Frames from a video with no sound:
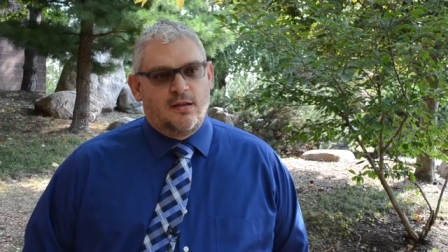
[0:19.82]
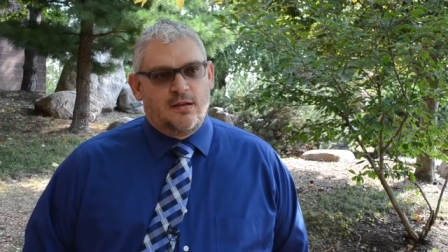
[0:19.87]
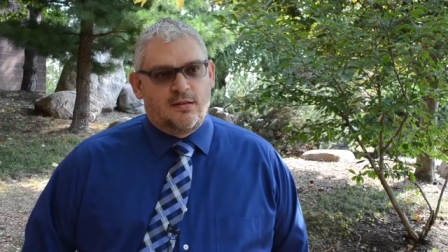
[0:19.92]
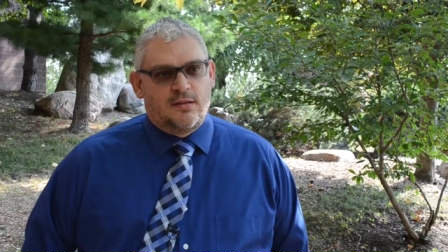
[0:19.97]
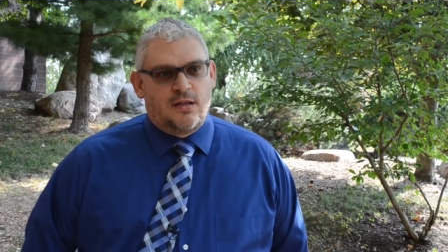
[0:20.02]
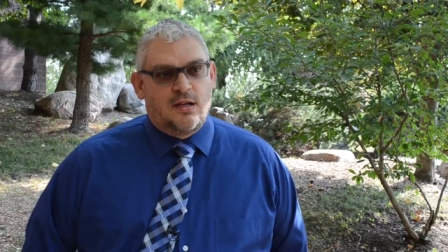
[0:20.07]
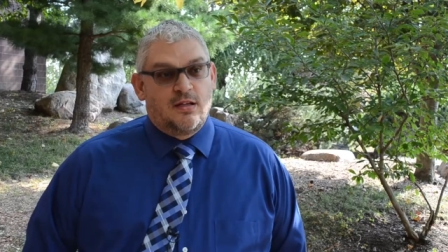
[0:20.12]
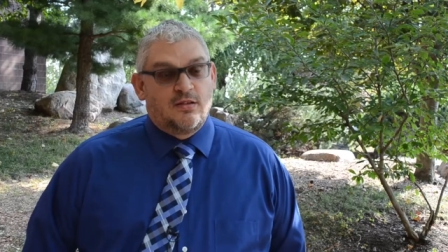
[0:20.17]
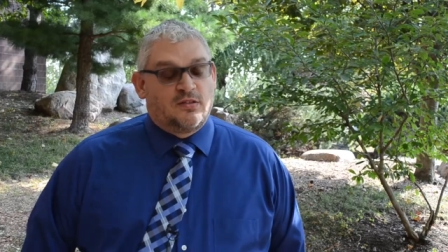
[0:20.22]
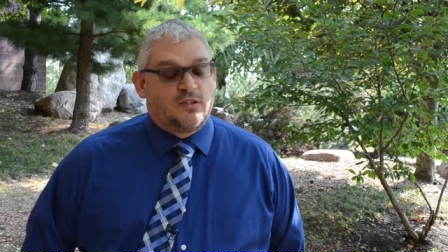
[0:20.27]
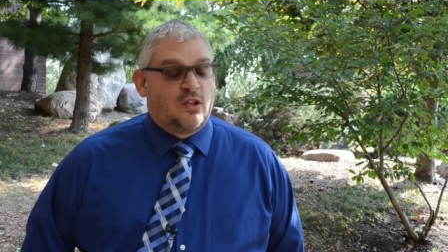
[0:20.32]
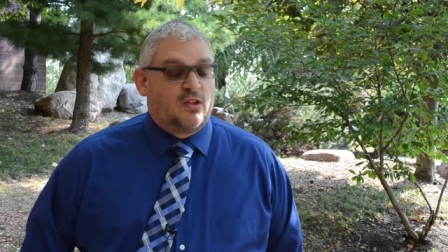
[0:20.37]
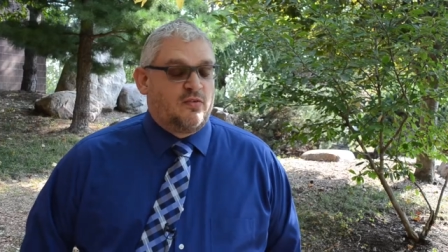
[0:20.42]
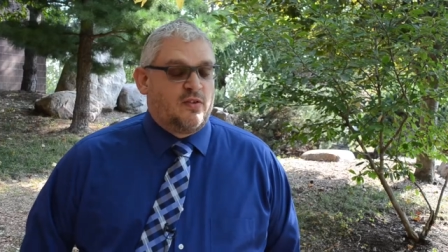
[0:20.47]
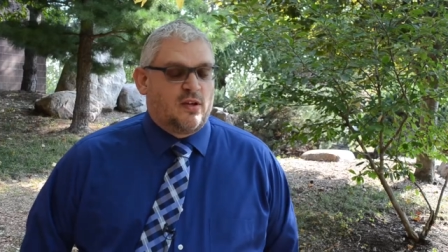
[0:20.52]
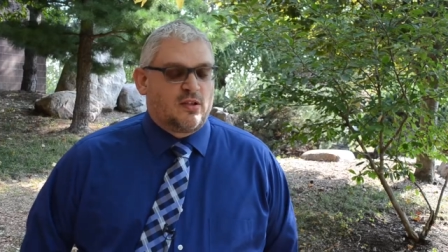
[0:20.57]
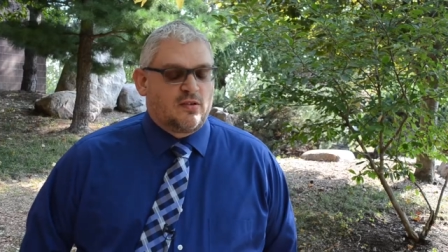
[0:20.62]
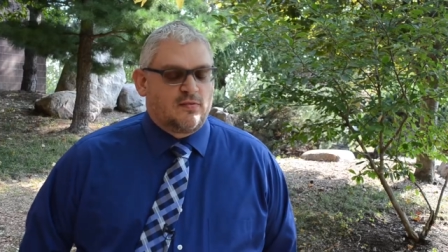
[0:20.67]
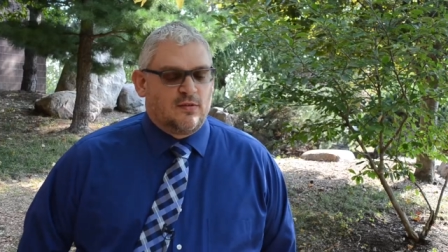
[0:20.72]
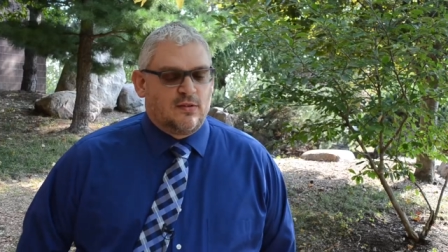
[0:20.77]
The Heritage
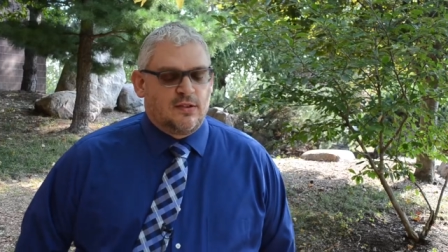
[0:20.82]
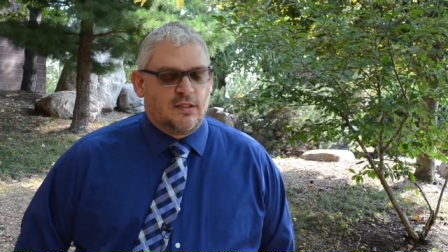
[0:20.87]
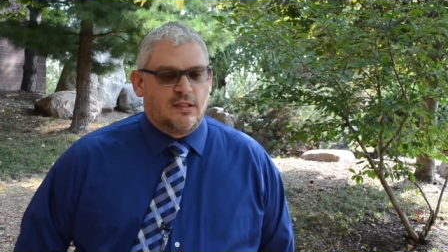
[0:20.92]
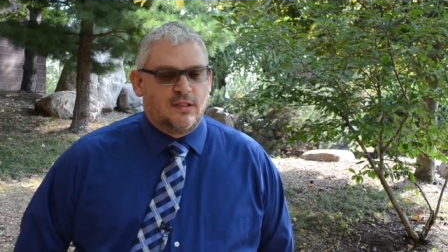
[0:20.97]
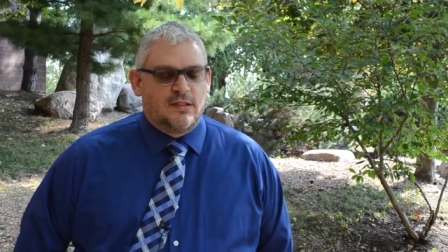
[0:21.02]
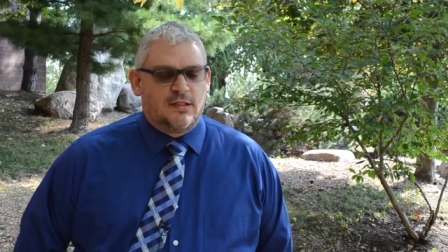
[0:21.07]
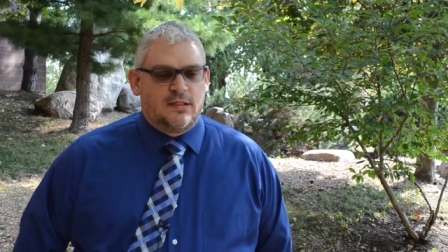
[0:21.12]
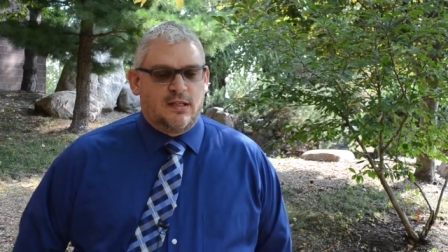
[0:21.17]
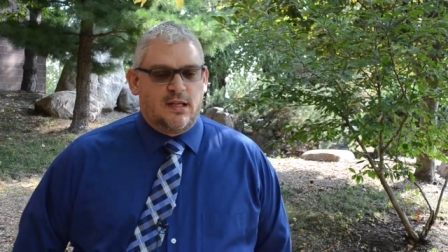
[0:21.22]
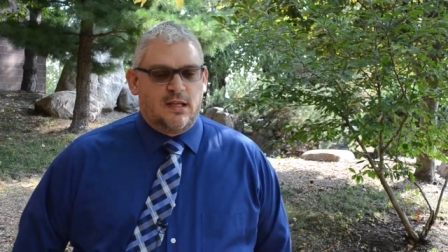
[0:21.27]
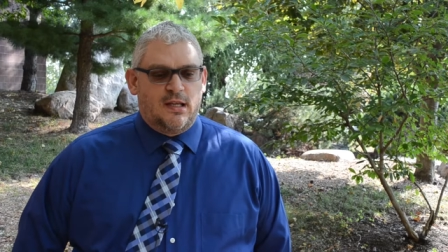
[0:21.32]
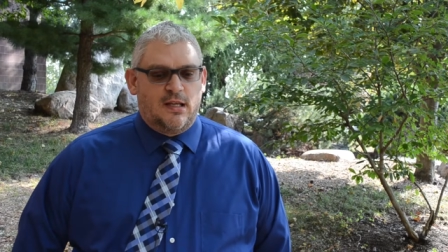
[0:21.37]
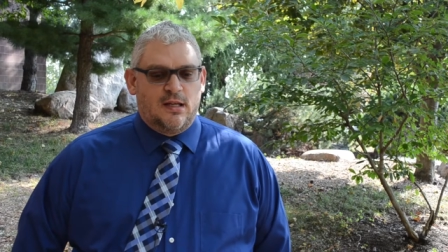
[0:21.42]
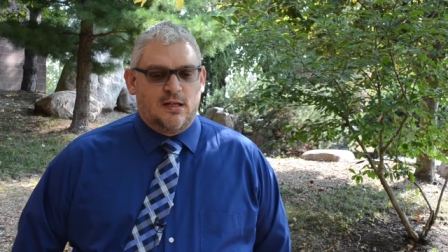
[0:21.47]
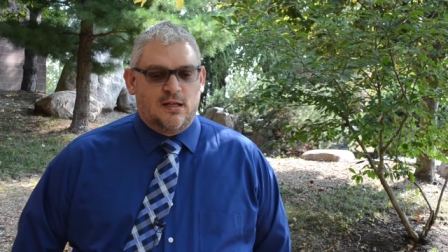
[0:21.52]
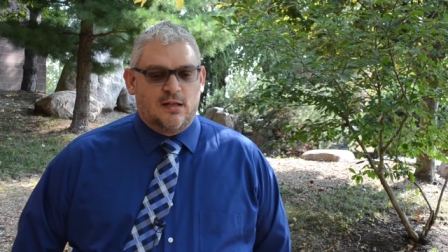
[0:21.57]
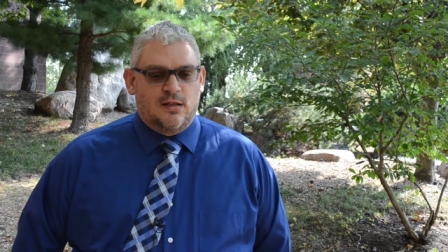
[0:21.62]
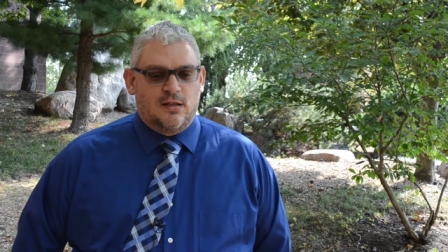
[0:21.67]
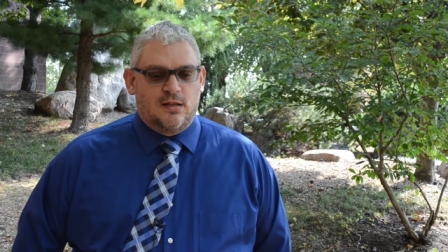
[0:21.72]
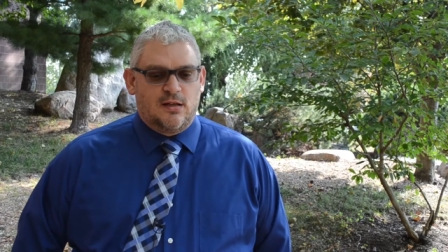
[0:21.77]
Festival is a,
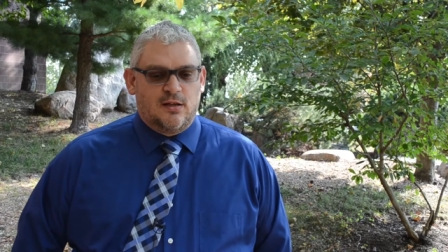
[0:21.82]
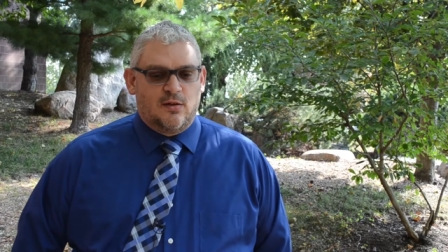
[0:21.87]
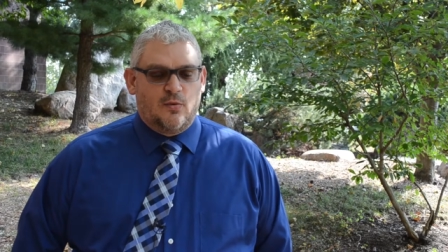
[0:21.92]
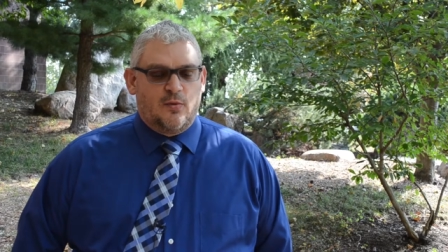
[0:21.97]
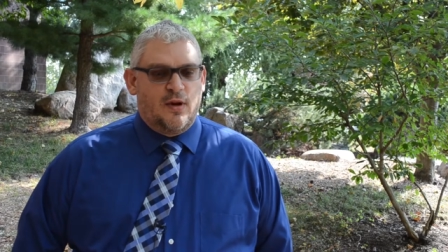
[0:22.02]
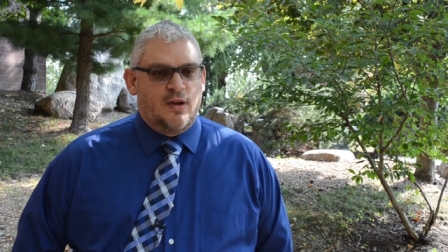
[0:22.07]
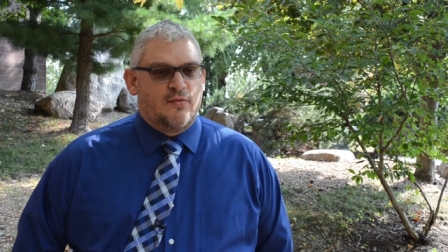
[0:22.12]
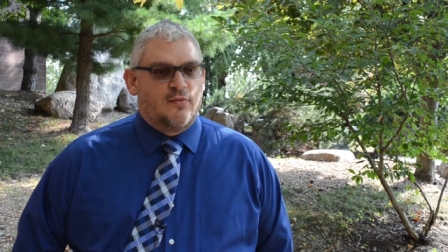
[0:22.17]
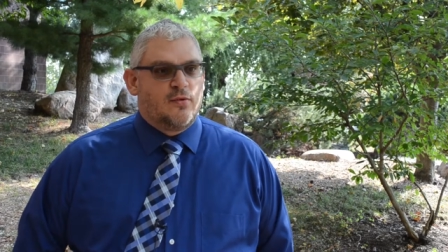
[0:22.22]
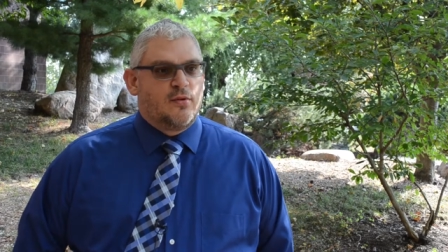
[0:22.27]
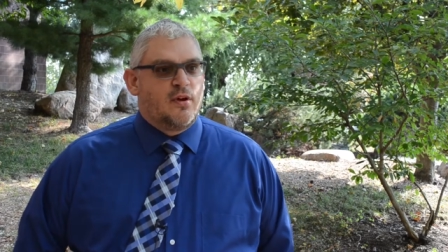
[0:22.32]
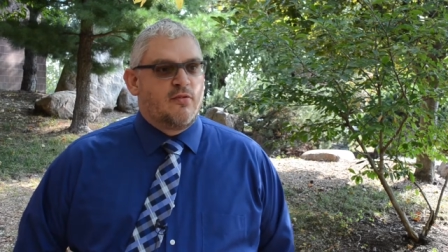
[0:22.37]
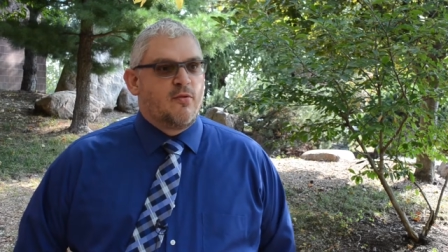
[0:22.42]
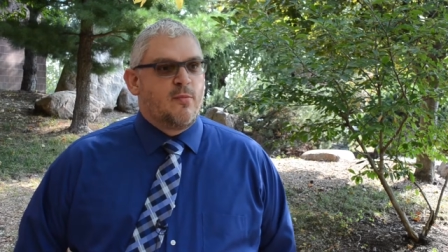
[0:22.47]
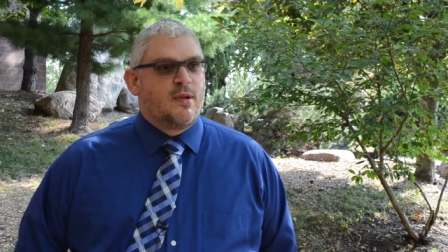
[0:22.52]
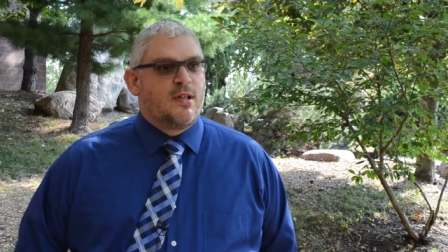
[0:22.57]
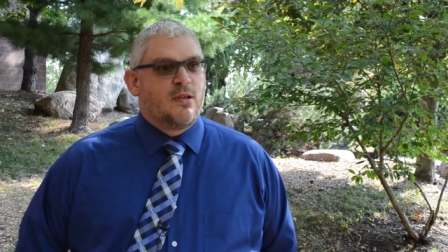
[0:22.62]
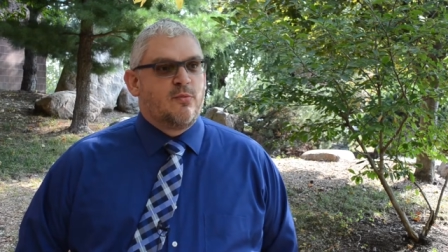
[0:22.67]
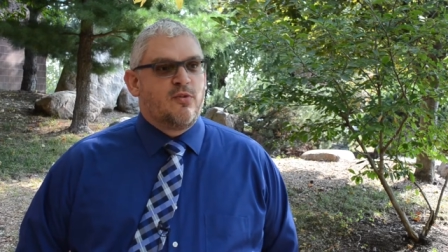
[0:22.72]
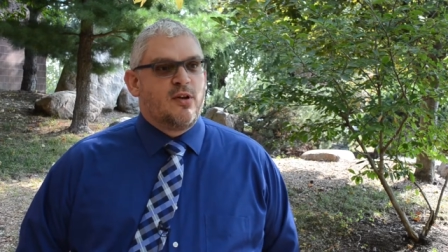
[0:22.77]
uh, a way for
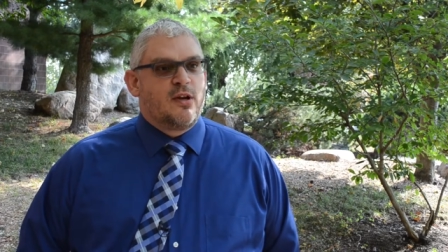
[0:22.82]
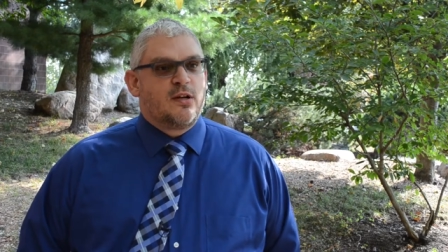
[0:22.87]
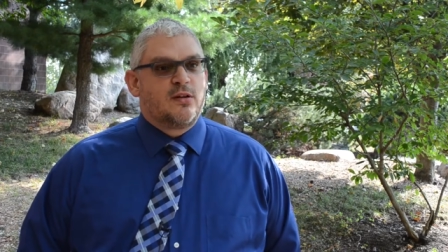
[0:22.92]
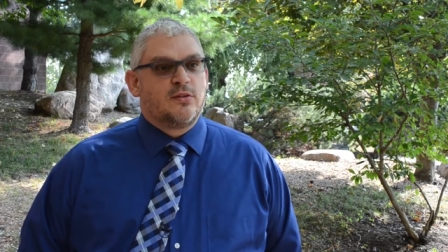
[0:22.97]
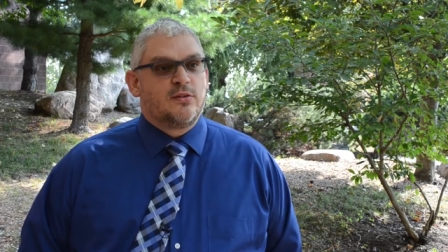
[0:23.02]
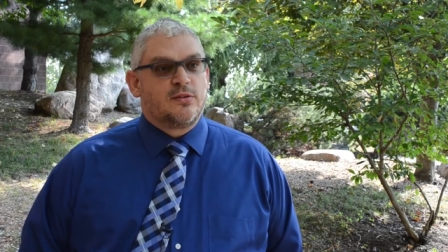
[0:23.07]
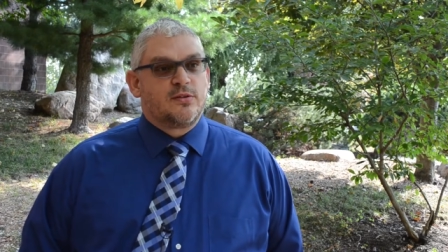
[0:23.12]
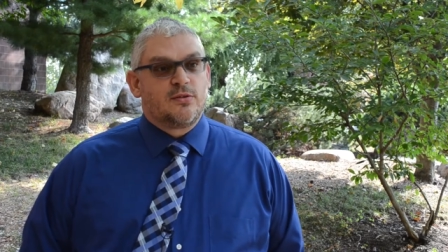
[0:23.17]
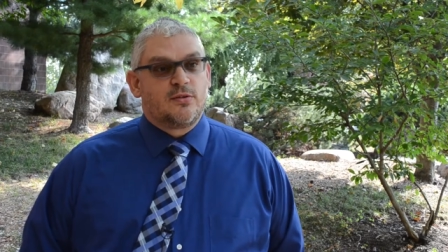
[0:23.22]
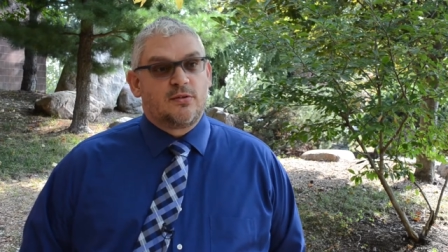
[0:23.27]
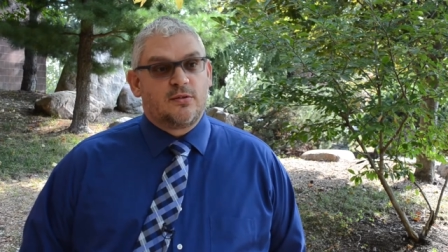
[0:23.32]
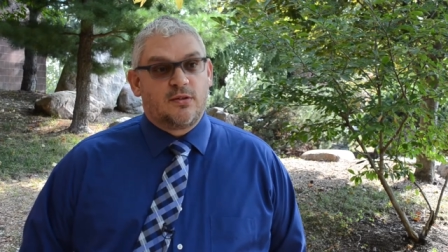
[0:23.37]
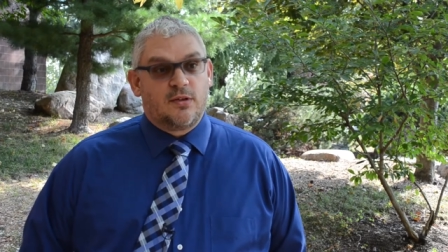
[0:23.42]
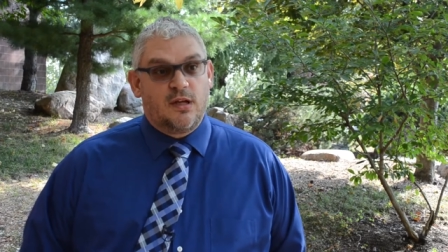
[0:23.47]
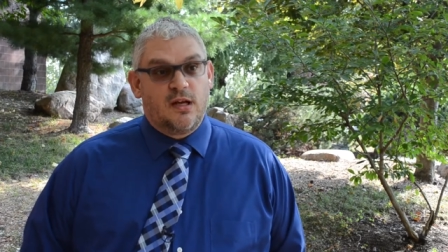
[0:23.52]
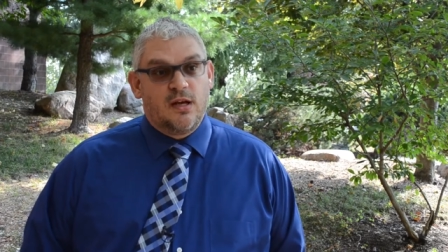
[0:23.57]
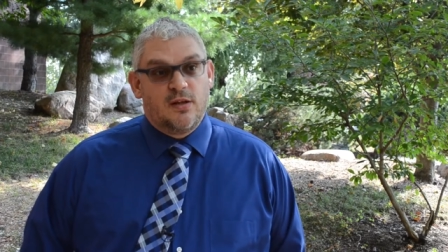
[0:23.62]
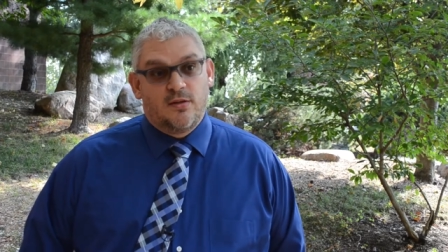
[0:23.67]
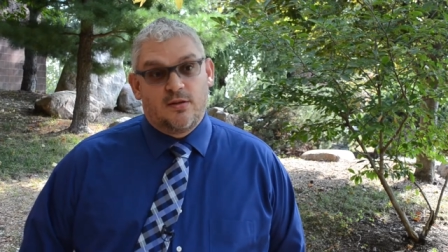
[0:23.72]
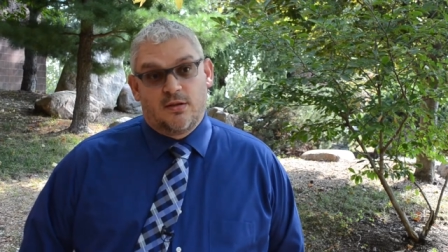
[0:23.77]
everybody to bring cultures
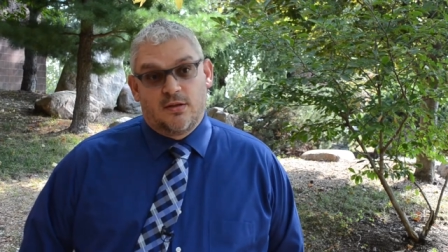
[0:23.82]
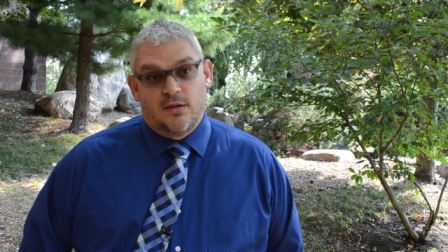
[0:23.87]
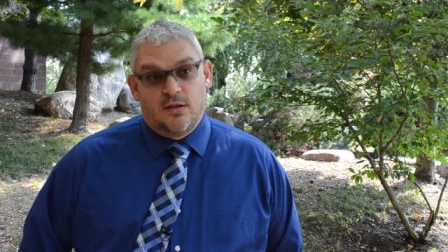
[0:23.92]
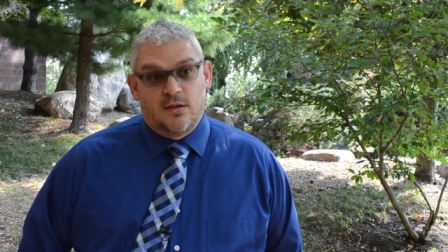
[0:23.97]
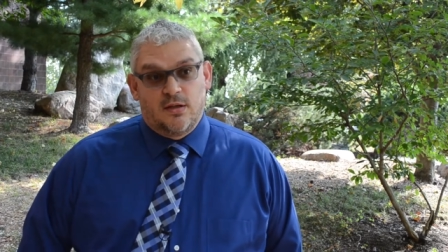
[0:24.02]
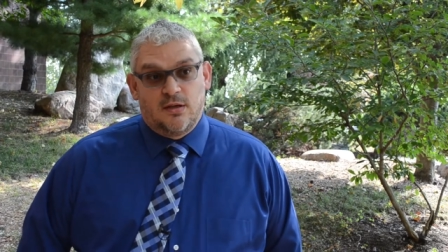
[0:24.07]
together,